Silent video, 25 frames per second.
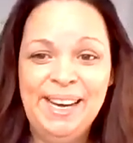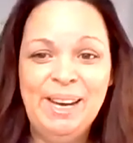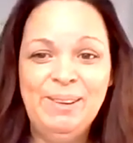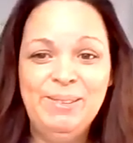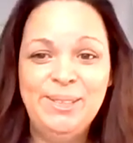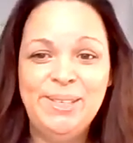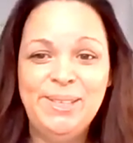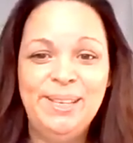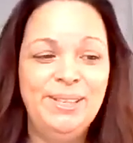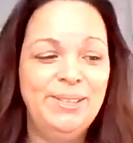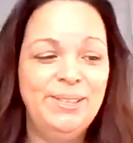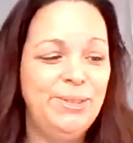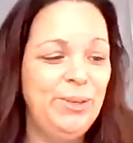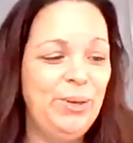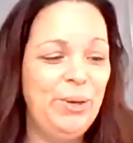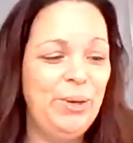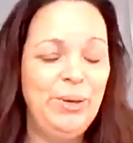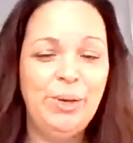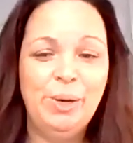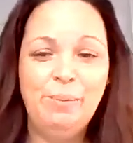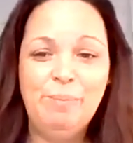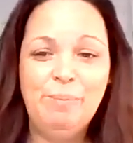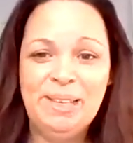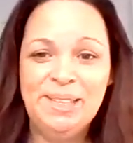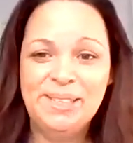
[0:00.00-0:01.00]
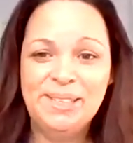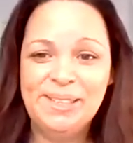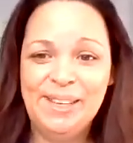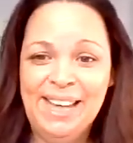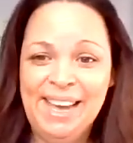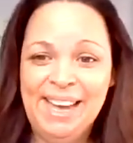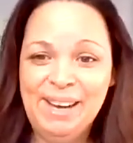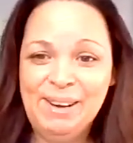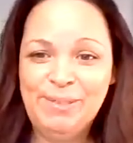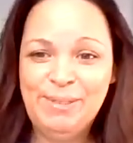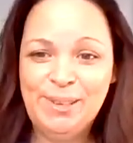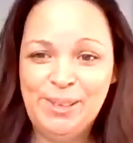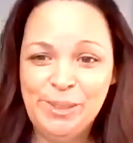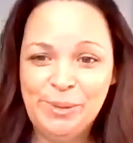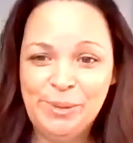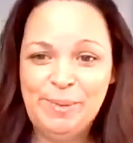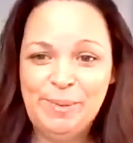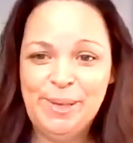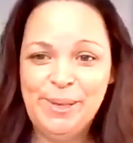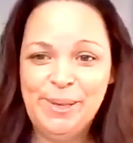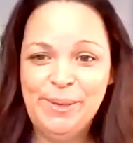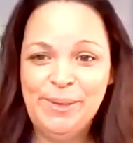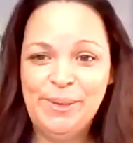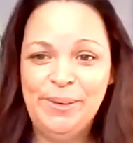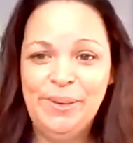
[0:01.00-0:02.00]
I was in a secure mental health
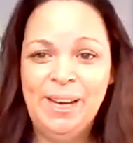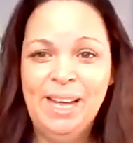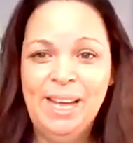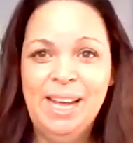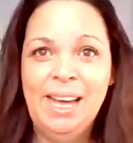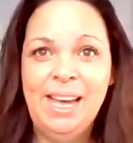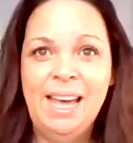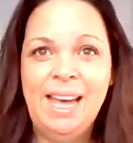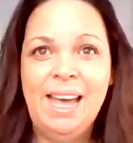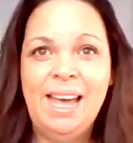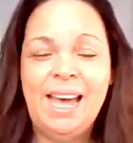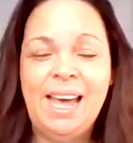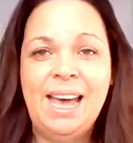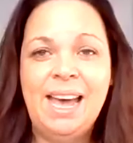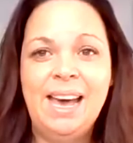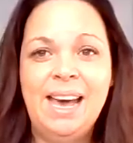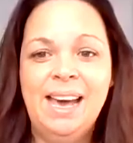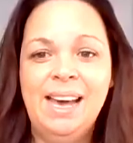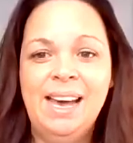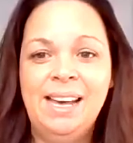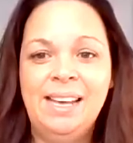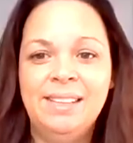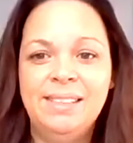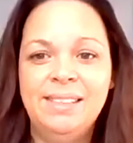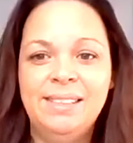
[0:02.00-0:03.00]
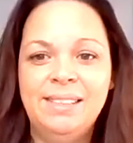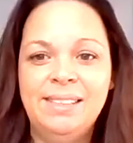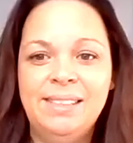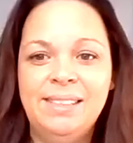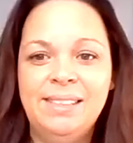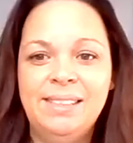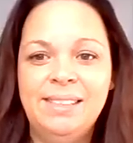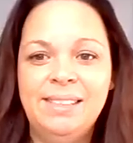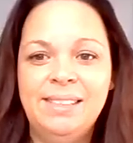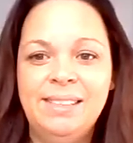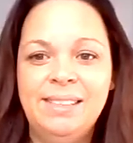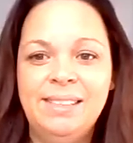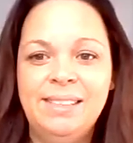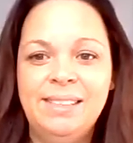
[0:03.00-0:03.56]
hospital, and I